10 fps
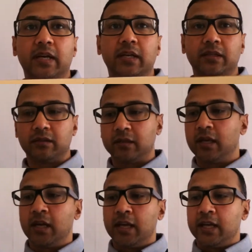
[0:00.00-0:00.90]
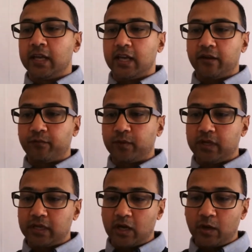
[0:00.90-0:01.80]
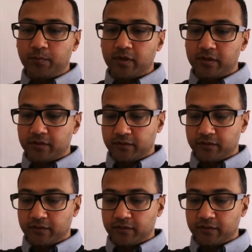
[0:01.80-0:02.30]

and if we open